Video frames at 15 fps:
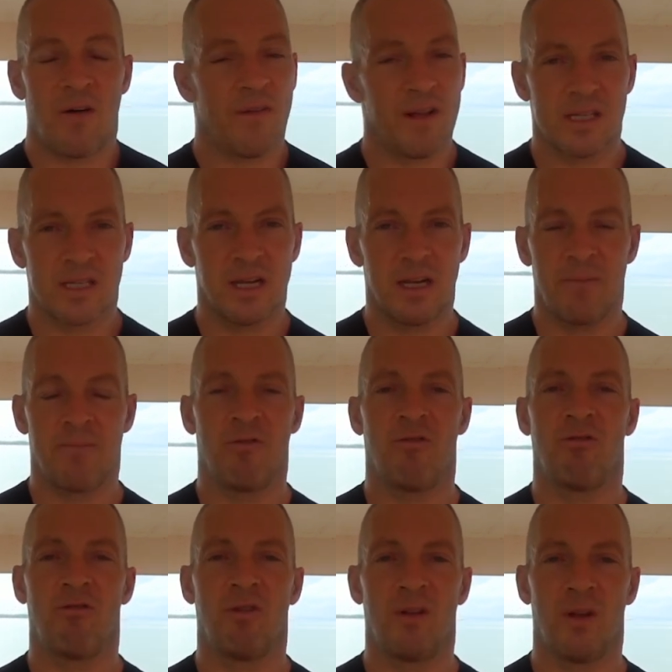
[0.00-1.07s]
It's going to be
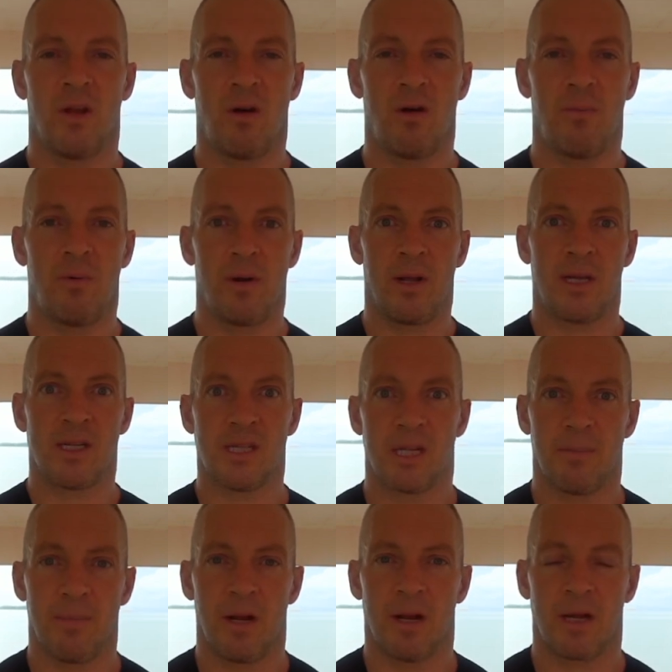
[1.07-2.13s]
recruiting the whole body, because you can
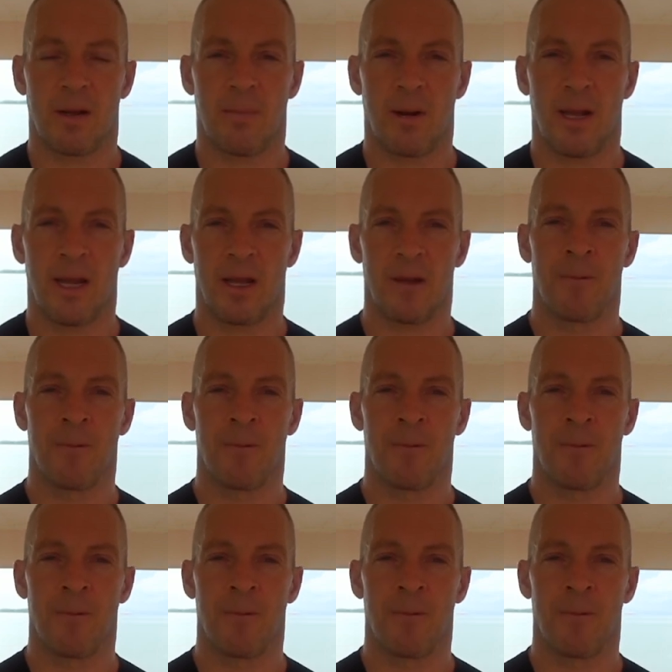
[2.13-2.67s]
be like a plank.